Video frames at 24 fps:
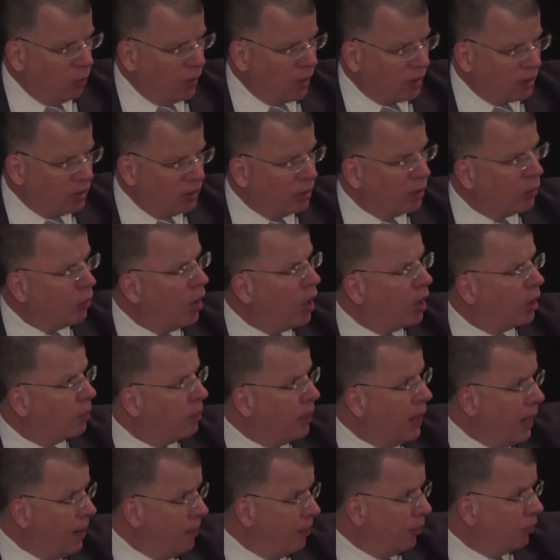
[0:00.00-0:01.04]
Clearwater
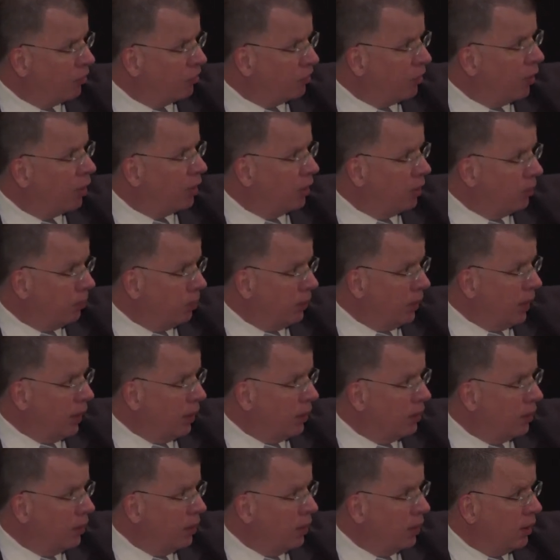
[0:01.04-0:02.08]
Paper started a
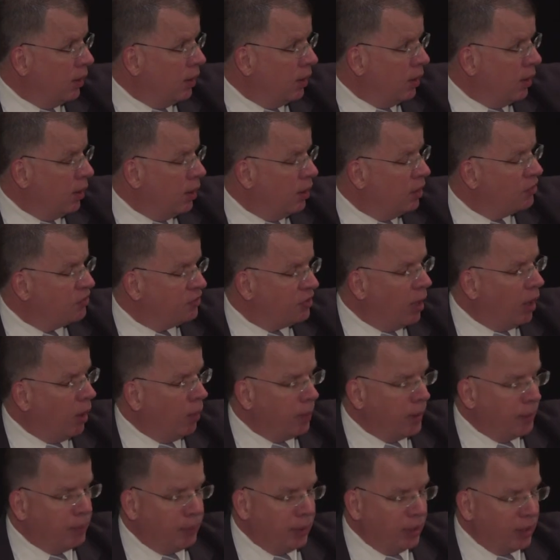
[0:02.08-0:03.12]
plant,
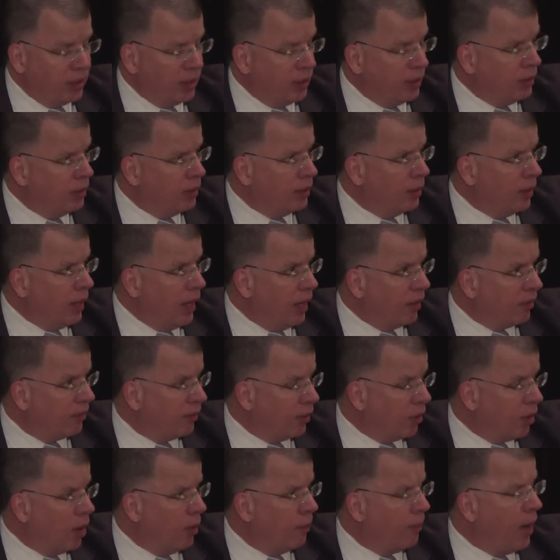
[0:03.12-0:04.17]
Shelby put in, out of
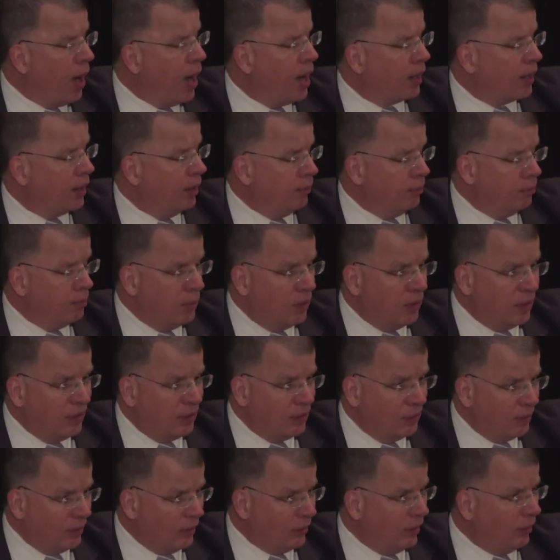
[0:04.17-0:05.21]
their own pocket,
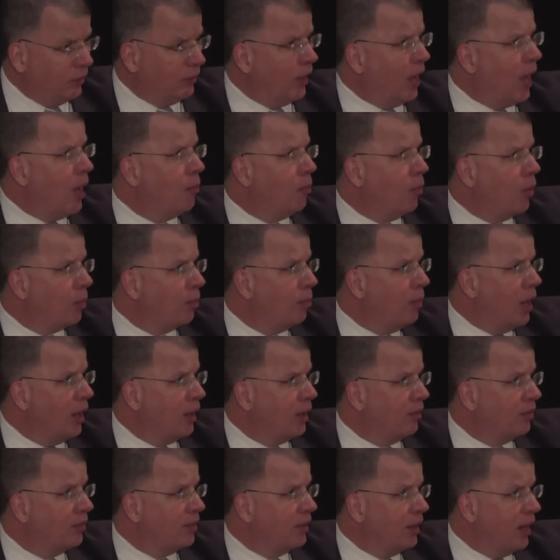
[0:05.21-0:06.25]
a lot more
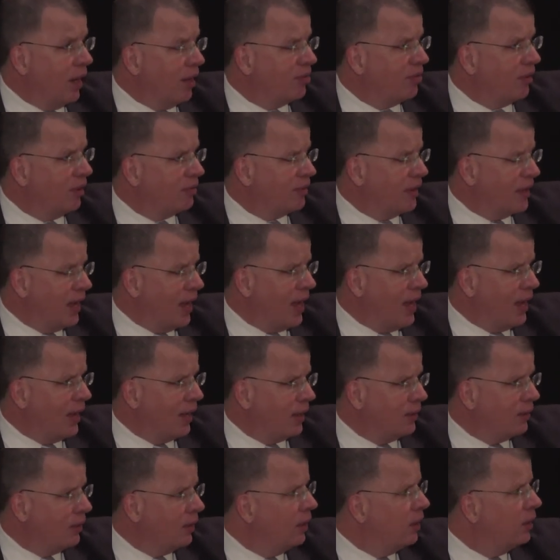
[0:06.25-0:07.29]
money than I thought they
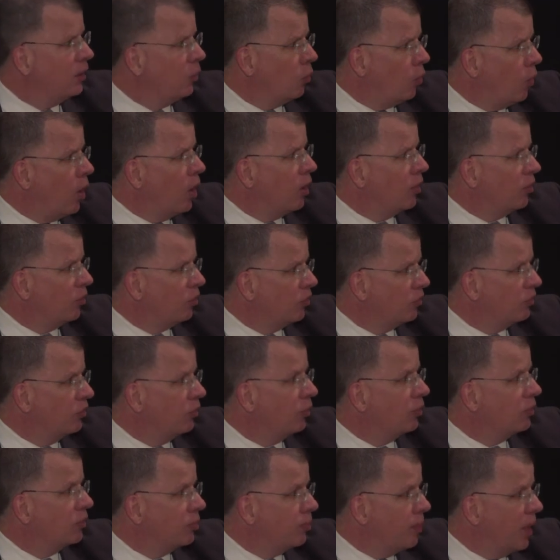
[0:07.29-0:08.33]
had in the water and
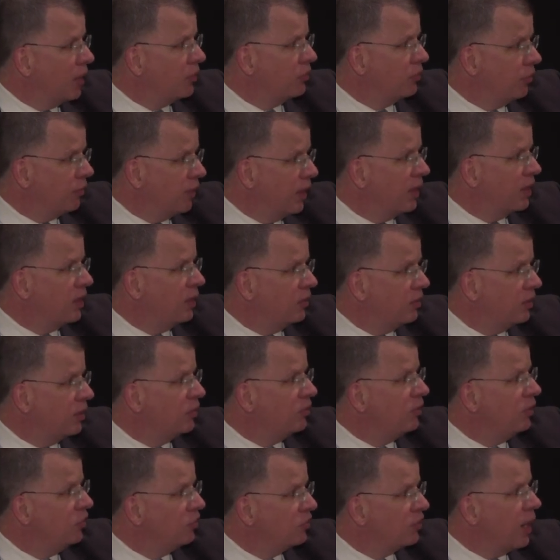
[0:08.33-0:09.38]
sewer to make sure they could
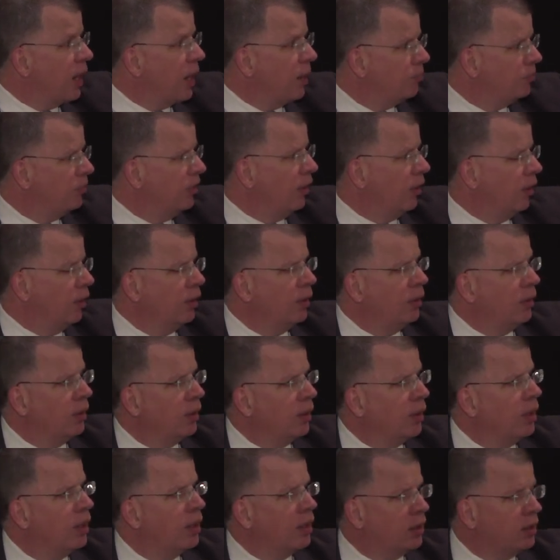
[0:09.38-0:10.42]
get these jobs there.
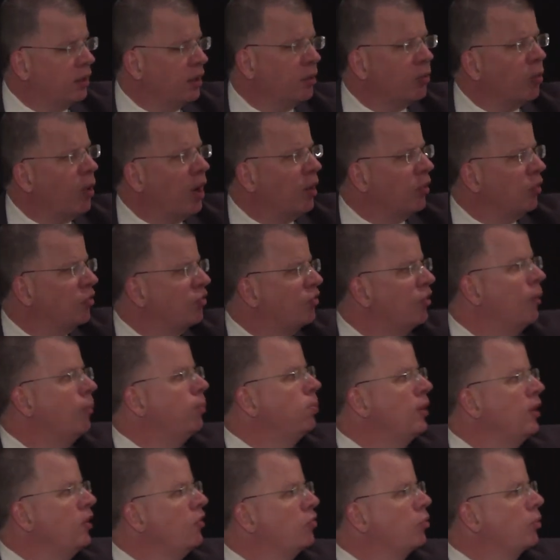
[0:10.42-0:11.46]
Clearwater was so
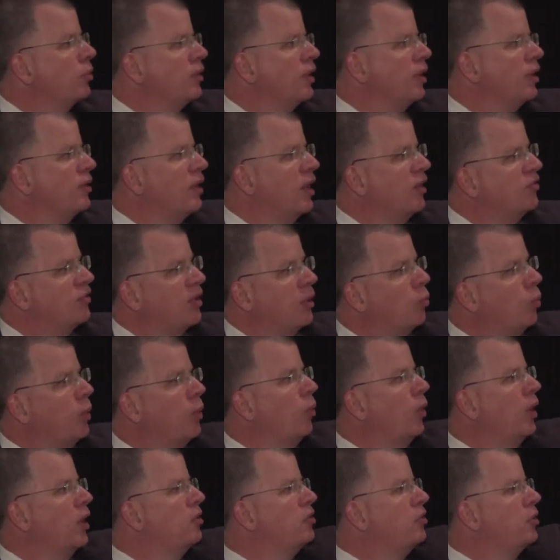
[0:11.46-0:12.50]
pleased with it, they said, we
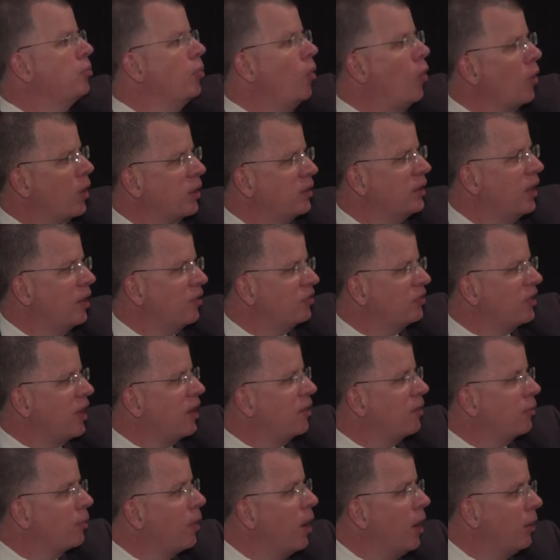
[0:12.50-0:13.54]
want to do more on the other side
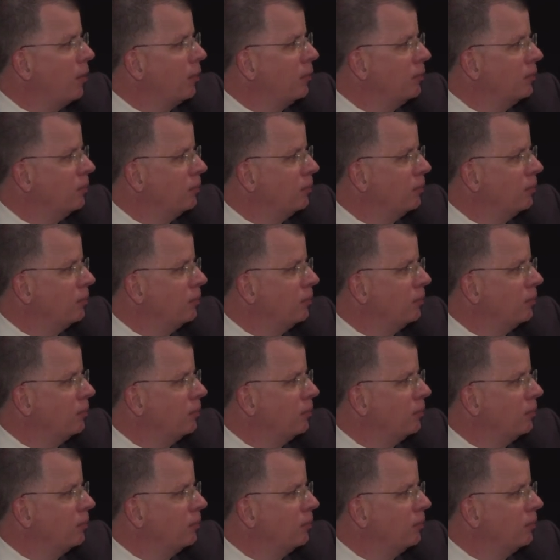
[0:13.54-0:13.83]
of the road.